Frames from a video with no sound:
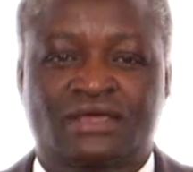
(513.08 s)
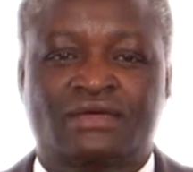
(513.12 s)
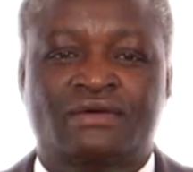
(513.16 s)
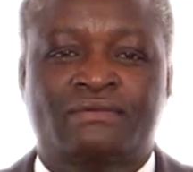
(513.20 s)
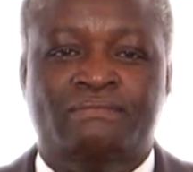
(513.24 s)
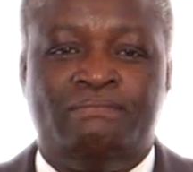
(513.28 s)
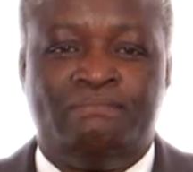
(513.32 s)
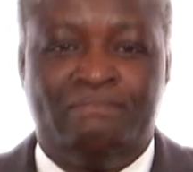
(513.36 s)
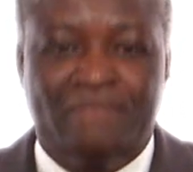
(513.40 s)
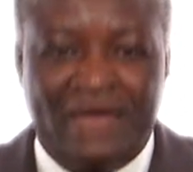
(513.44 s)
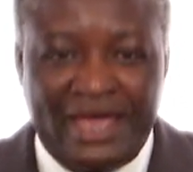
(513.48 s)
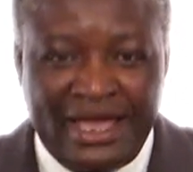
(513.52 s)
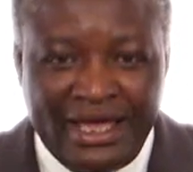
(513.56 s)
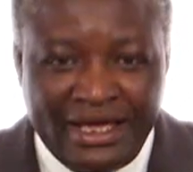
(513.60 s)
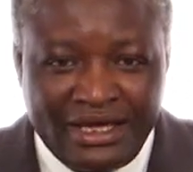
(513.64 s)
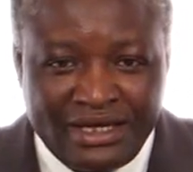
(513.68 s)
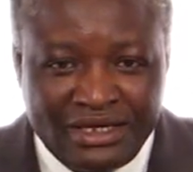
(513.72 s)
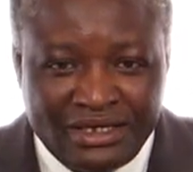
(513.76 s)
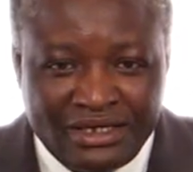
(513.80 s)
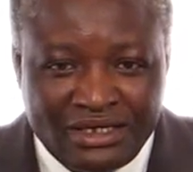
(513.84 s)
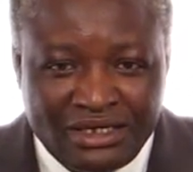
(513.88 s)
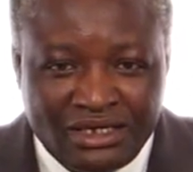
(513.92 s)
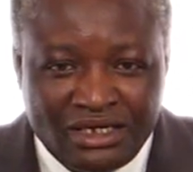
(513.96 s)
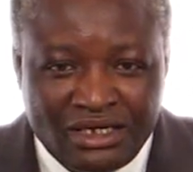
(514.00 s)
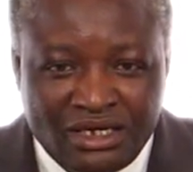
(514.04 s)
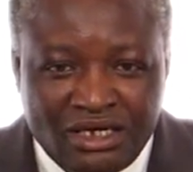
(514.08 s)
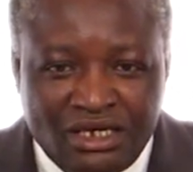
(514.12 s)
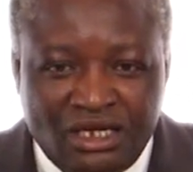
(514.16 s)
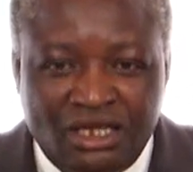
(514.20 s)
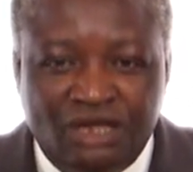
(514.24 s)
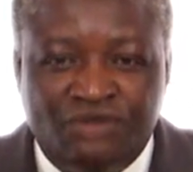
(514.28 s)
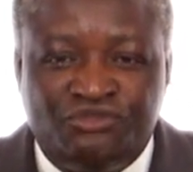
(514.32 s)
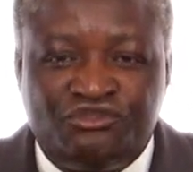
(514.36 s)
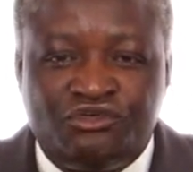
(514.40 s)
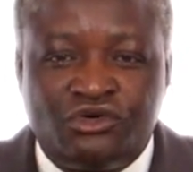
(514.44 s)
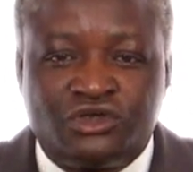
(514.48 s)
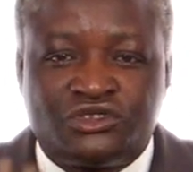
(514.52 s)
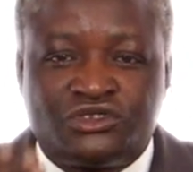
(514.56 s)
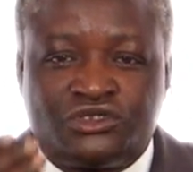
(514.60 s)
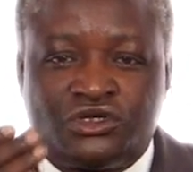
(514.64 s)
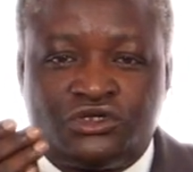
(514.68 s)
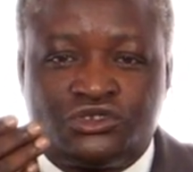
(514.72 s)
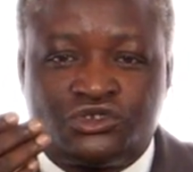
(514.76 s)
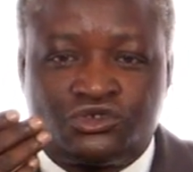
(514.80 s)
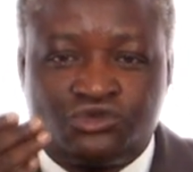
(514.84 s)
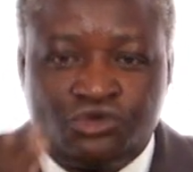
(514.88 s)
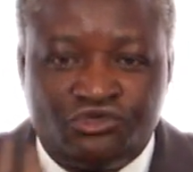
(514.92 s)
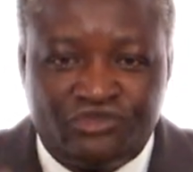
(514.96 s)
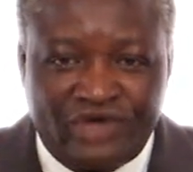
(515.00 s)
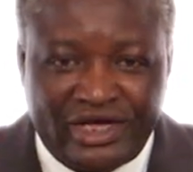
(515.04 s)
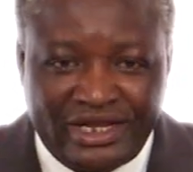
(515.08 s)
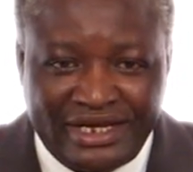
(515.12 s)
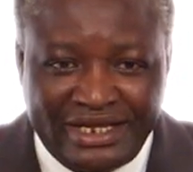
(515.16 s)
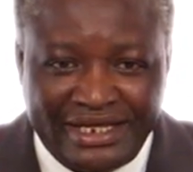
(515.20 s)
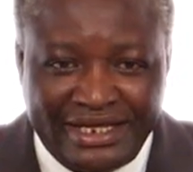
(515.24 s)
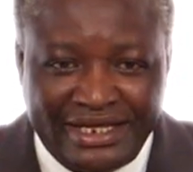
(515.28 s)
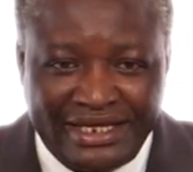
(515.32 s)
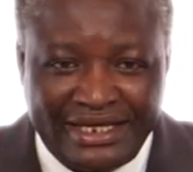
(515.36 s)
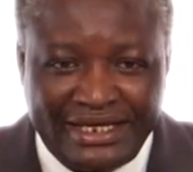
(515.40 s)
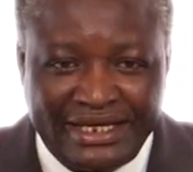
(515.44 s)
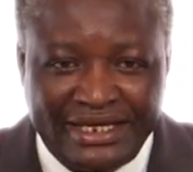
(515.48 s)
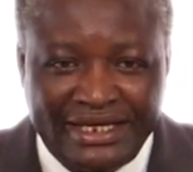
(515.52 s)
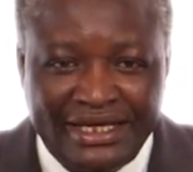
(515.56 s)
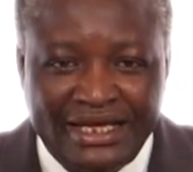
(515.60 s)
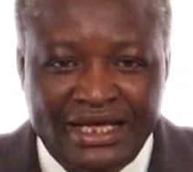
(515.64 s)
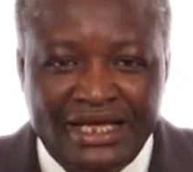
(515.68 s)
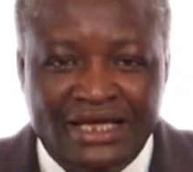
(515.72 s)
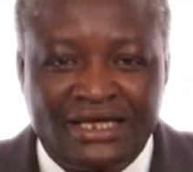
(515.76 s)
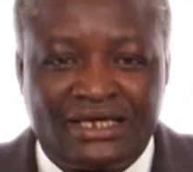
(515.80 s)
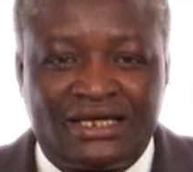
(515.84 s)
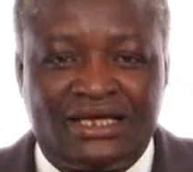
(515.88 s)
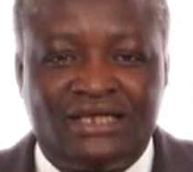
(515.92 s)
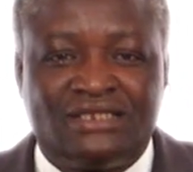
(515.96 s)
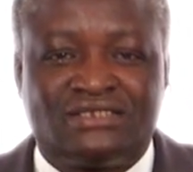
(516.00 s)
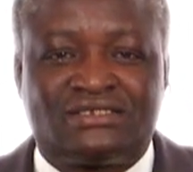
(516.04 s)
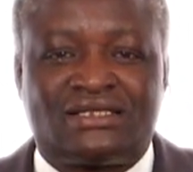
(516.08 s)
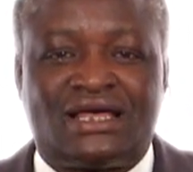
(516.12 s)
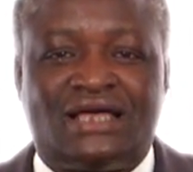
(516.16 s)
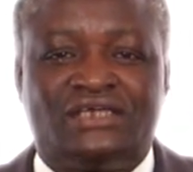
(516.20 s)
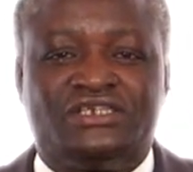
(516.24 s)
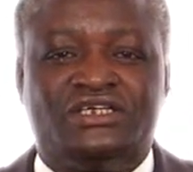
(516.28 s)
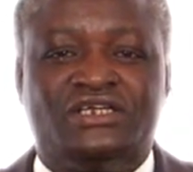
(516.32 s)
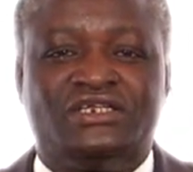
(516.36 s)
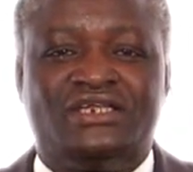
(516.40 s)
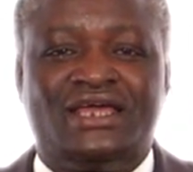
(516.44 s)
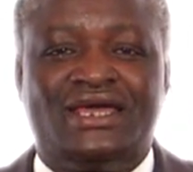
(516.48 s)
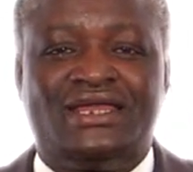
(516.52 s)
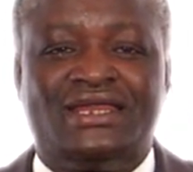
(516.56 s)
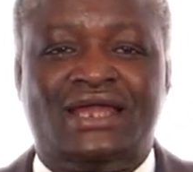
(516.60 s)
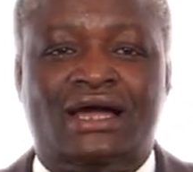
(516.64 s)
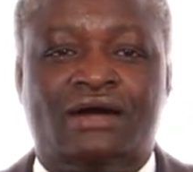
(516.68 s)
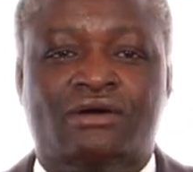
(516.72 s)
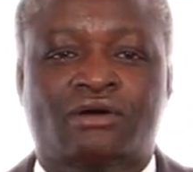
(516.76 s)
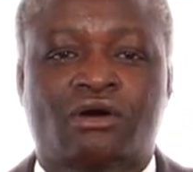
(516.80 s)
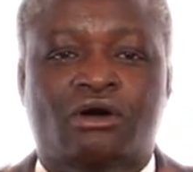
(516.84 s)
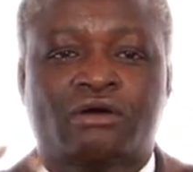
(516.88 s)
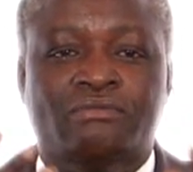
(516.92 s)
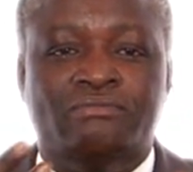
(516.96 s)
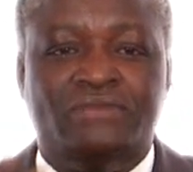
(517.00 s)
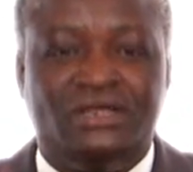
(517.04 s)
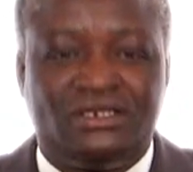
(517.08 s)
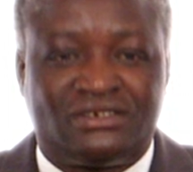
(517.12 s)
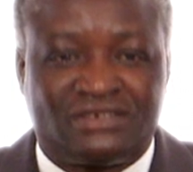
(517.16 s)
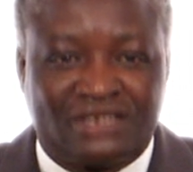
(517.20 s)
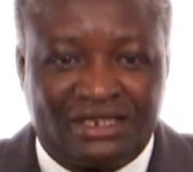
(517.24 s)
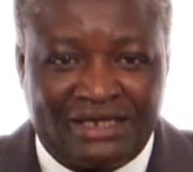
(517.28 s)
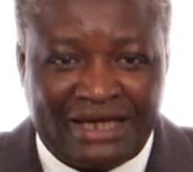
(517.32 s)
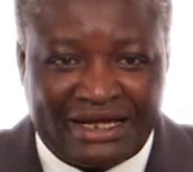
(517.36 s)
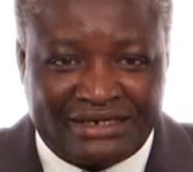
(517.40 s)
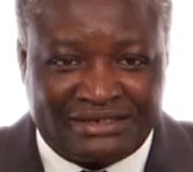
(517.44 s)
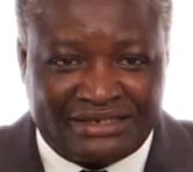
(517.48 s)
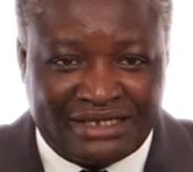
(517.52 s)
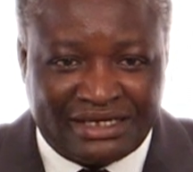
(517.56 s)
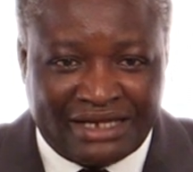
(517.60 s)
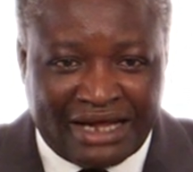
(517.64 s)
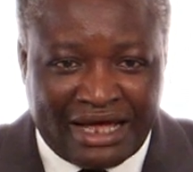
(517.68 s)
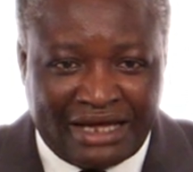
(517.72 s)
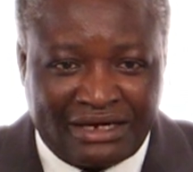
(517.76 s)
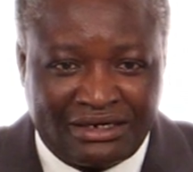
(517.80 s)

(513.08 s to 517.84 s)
But we have to remember that this is first and foremost a multilateral agreement,